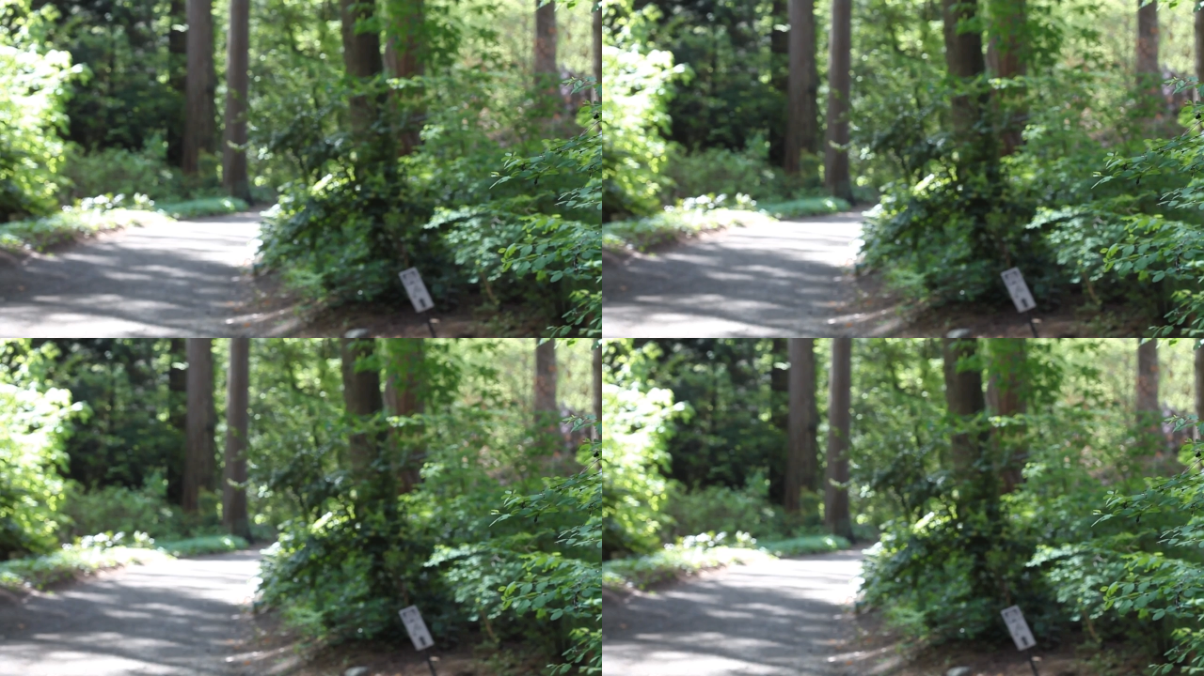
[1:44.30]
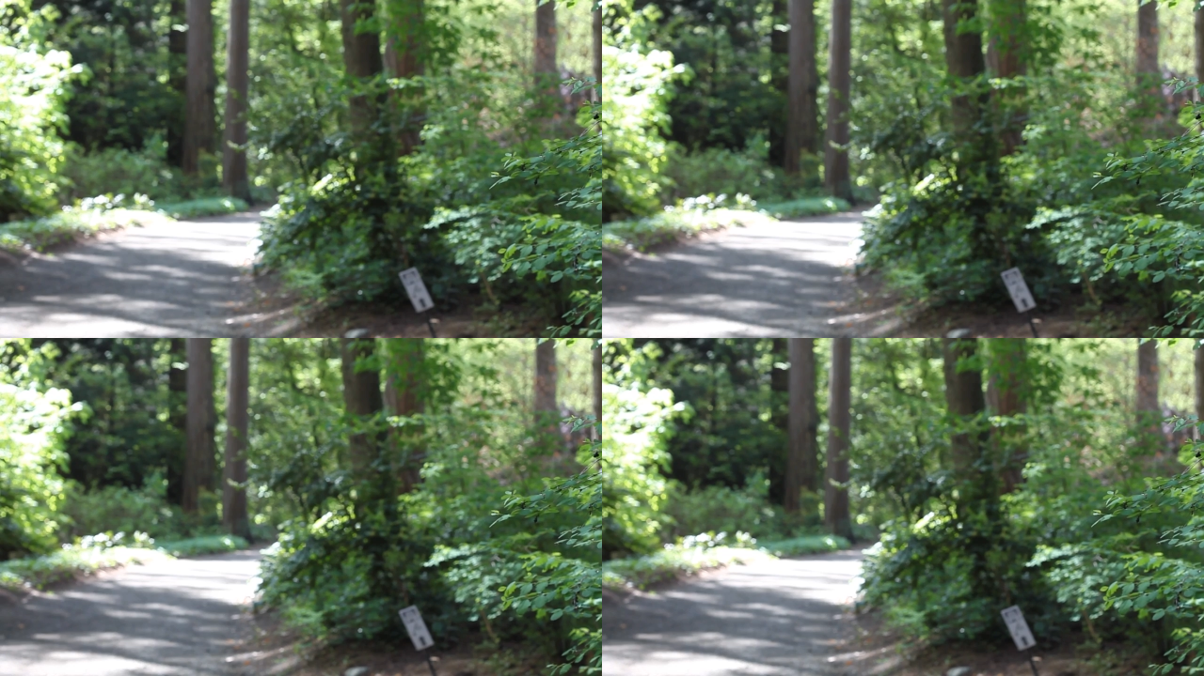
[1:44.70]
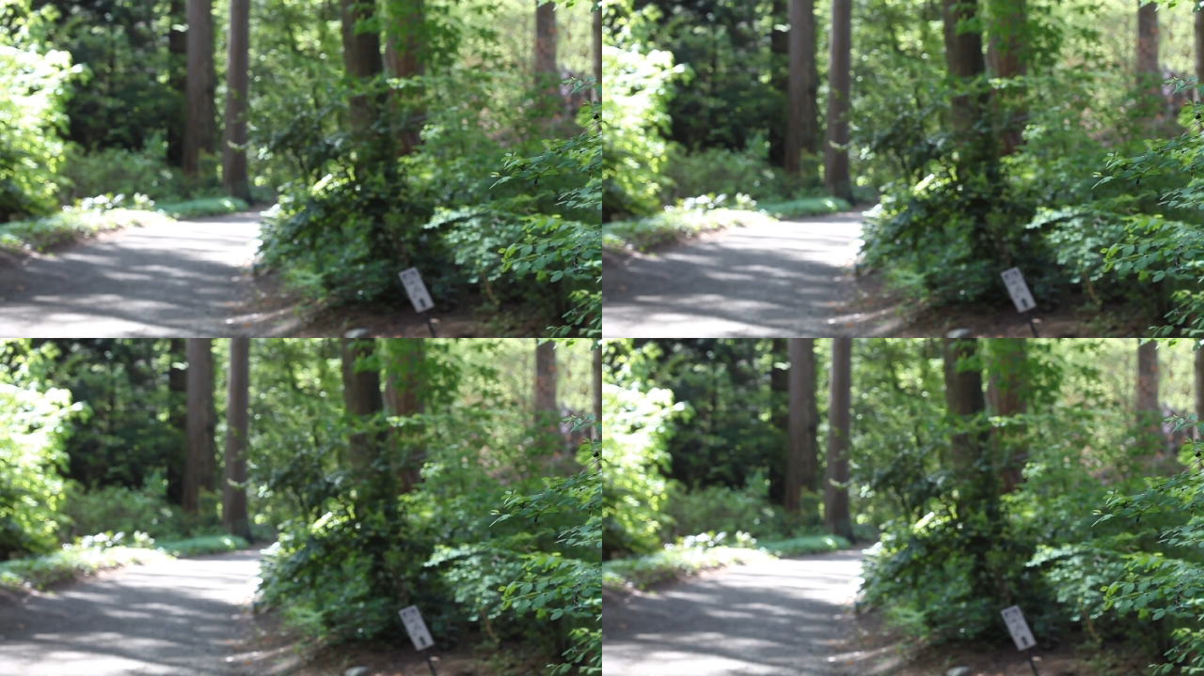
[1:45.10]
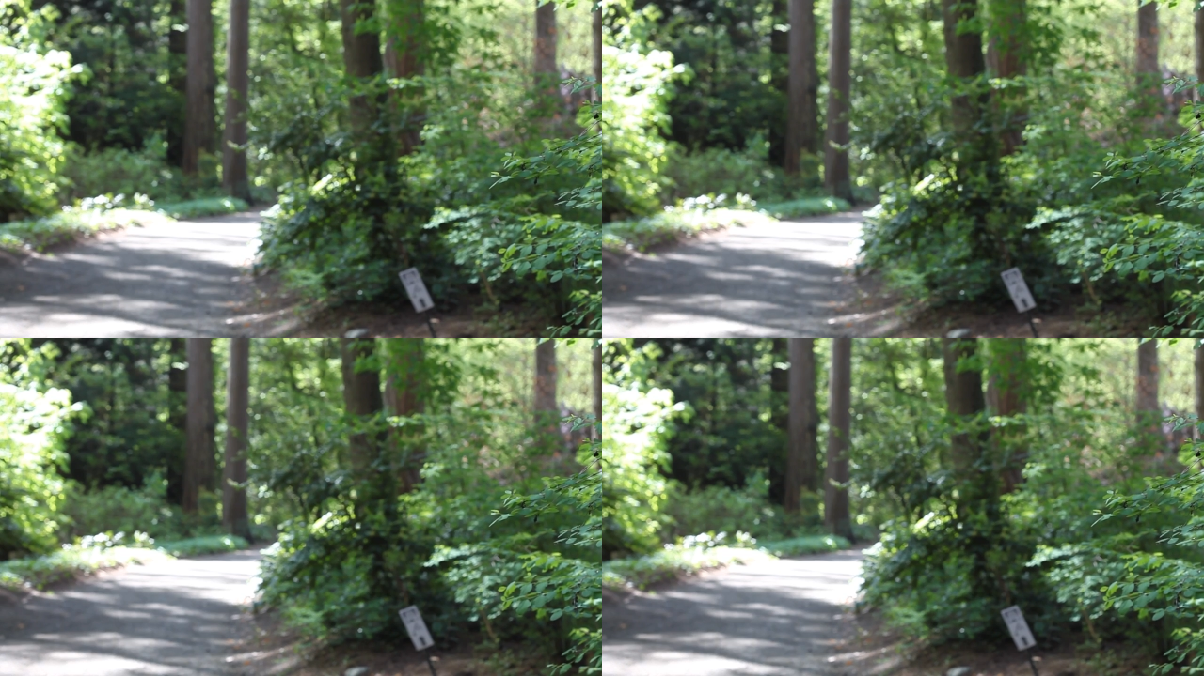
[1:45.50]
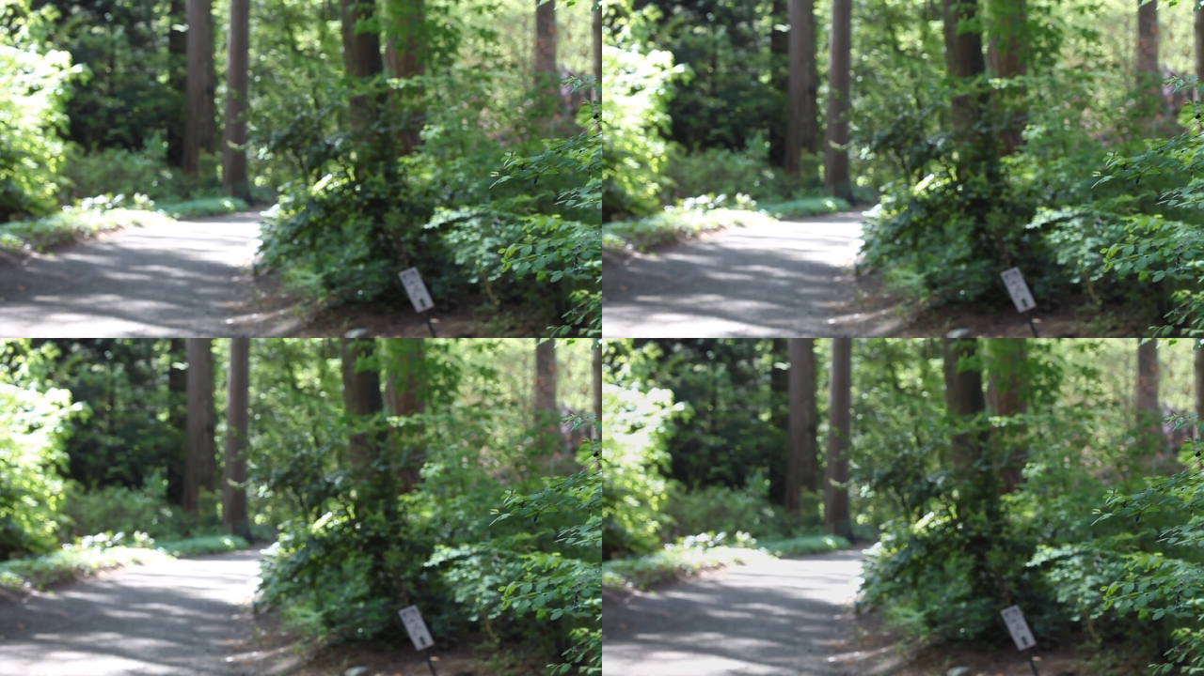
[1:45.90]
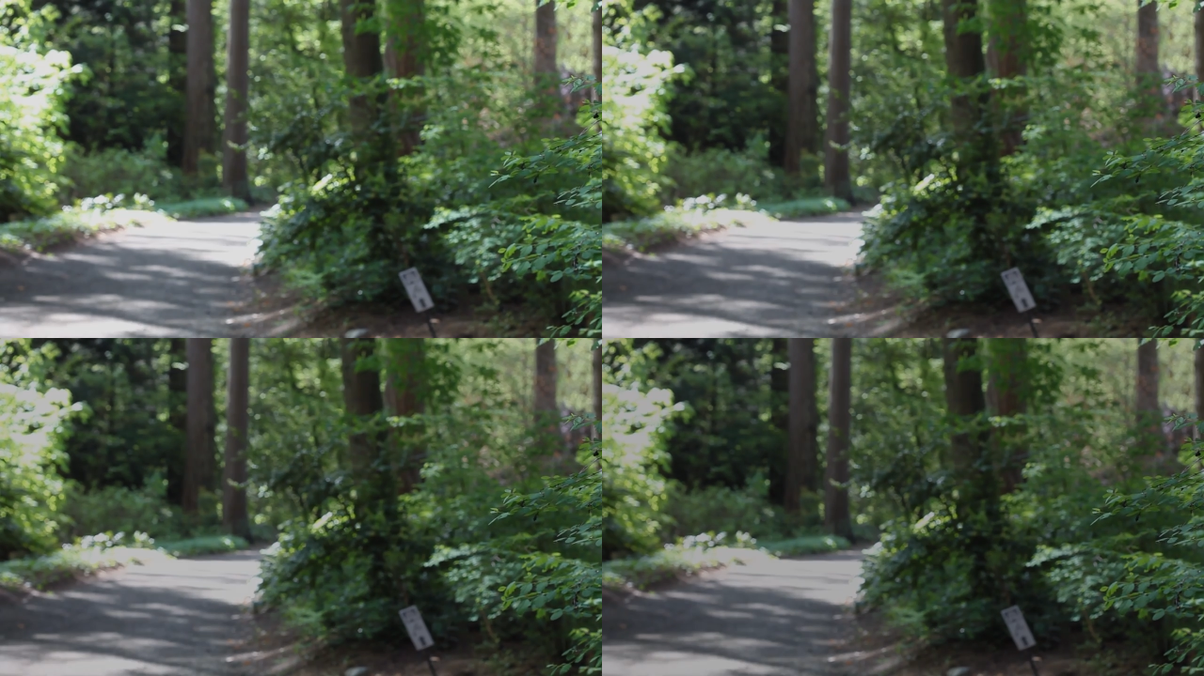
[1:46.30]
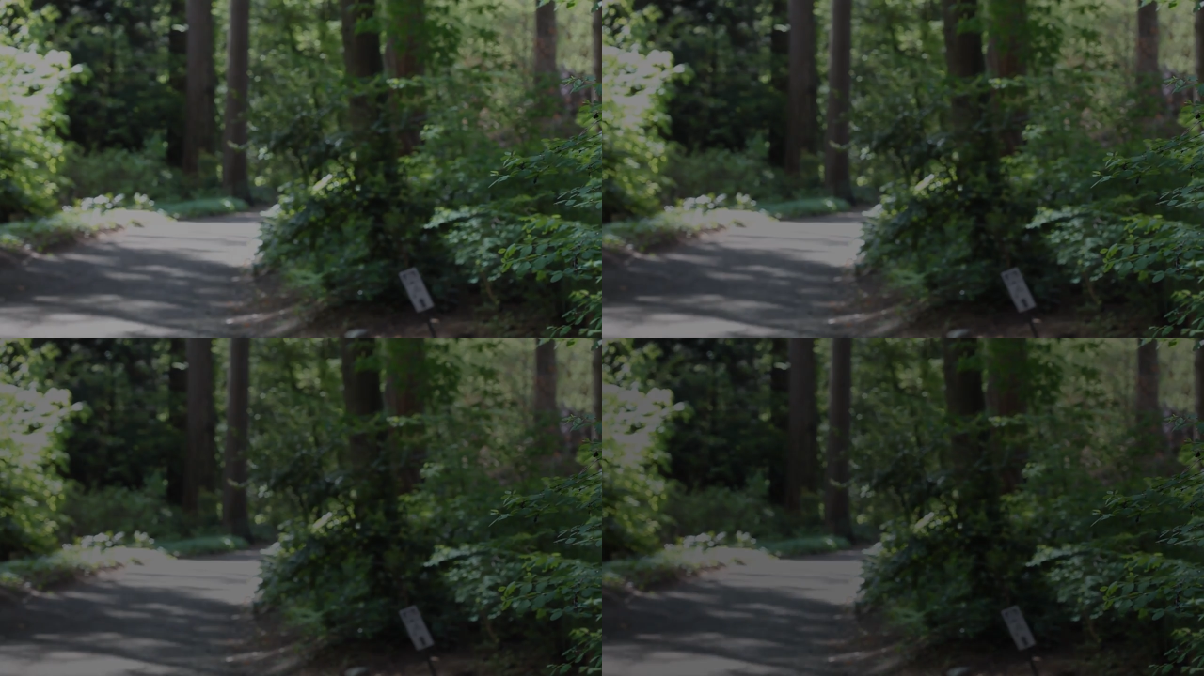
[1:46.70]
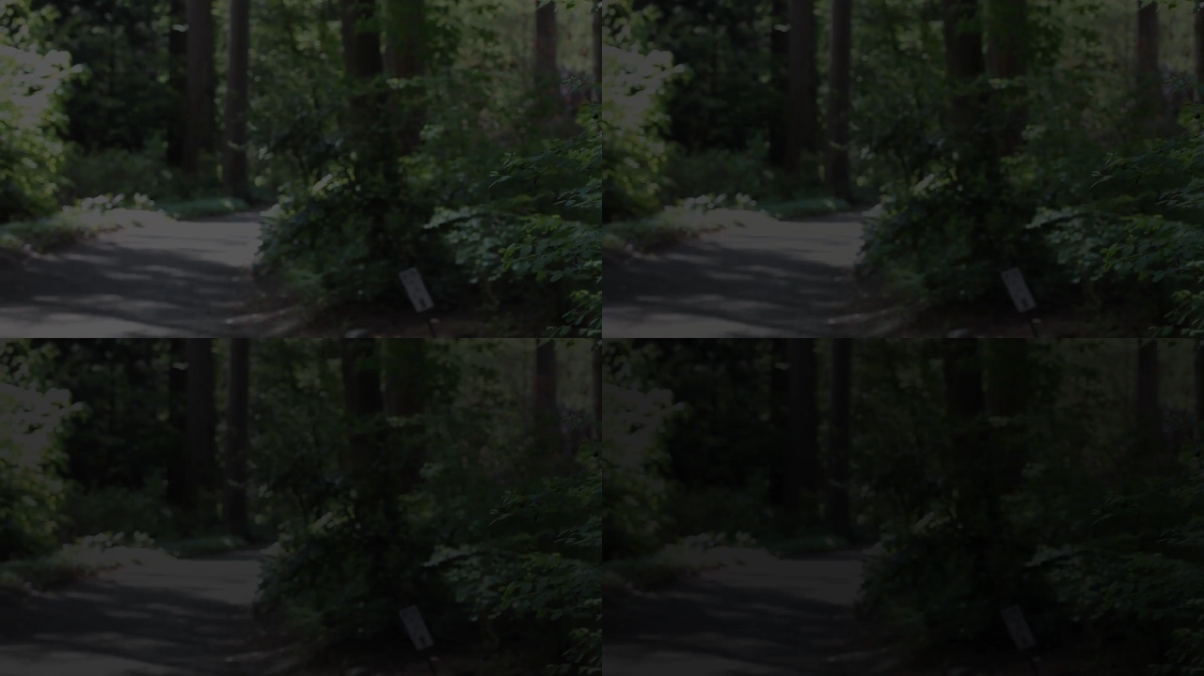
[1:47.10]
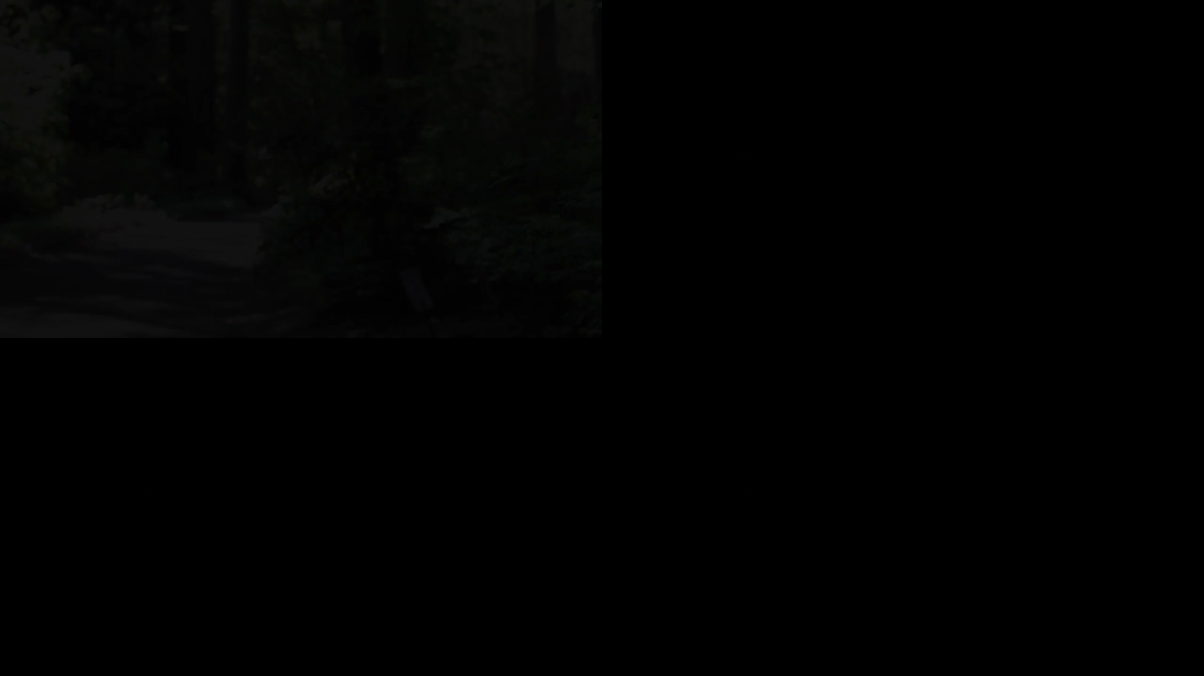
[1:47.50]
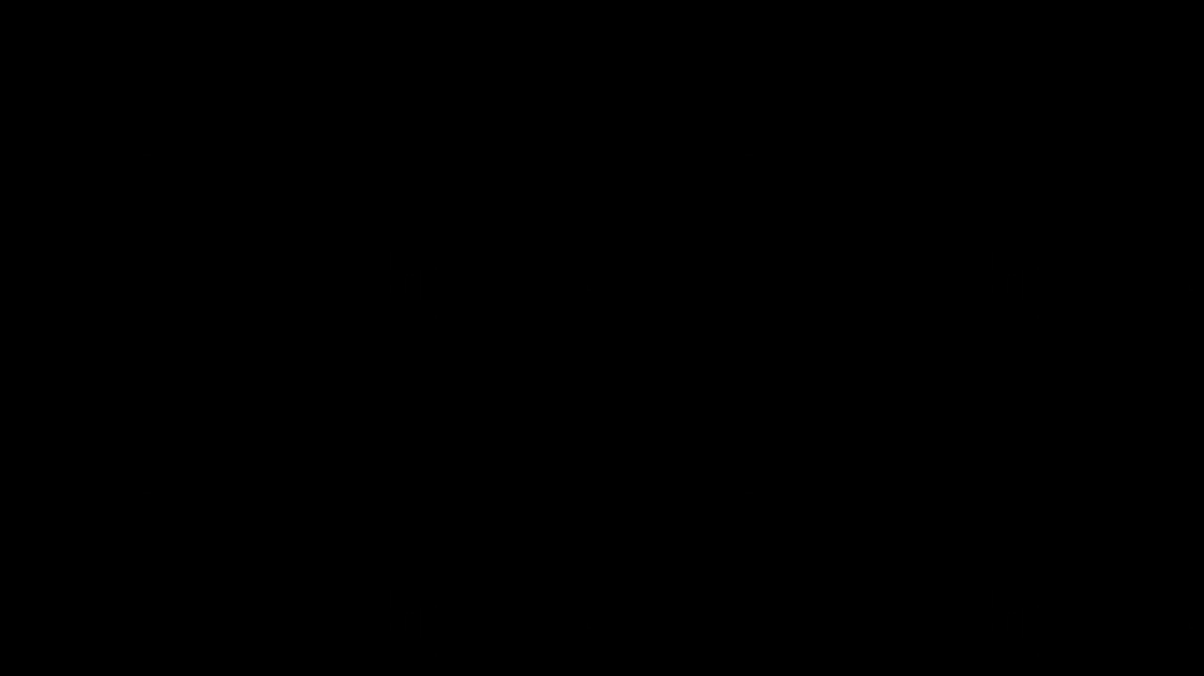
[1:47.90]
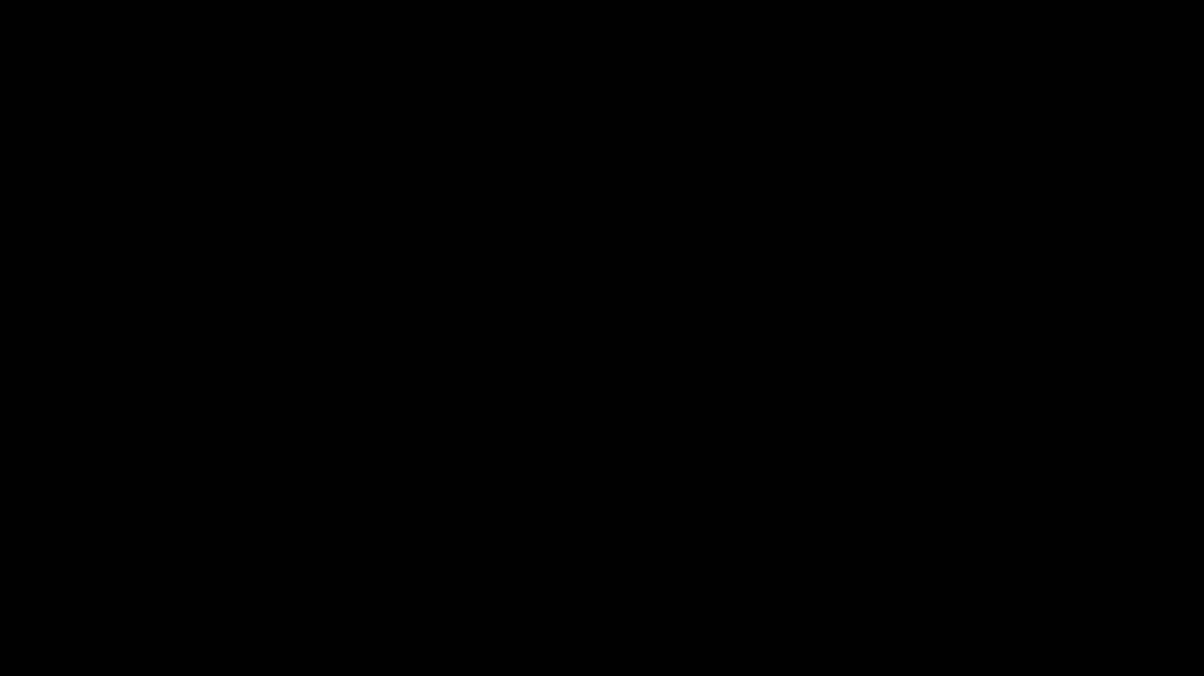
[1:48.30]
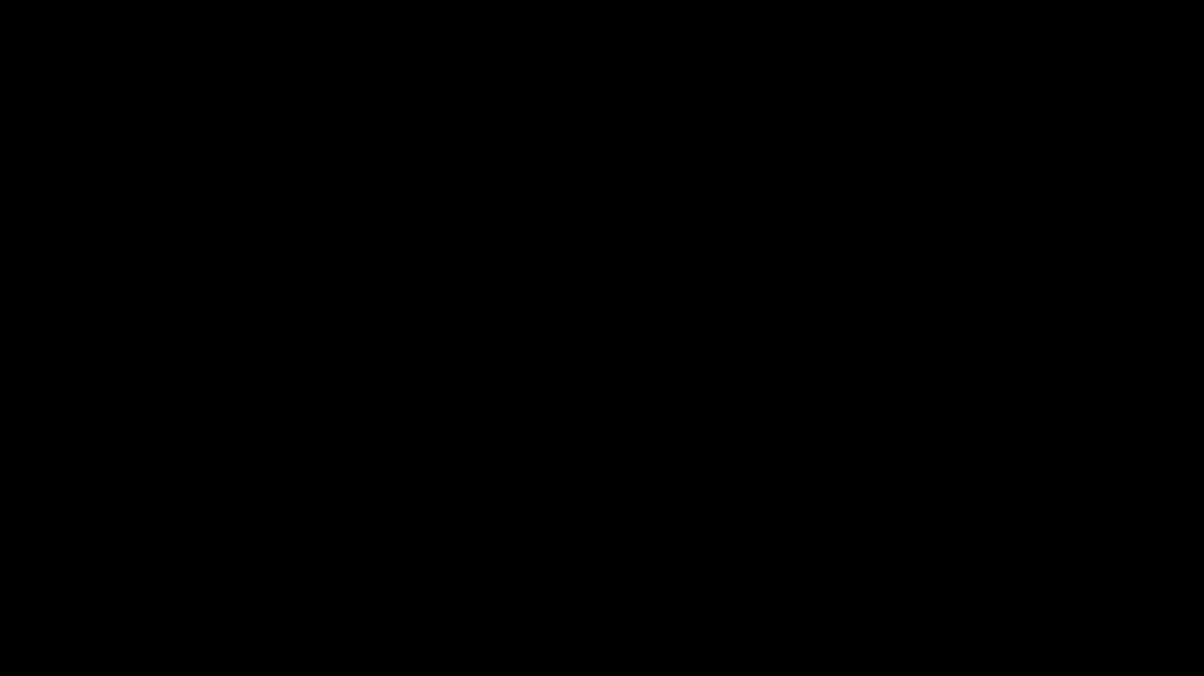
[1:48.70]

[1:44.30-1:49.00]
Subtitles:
(no speaker visible)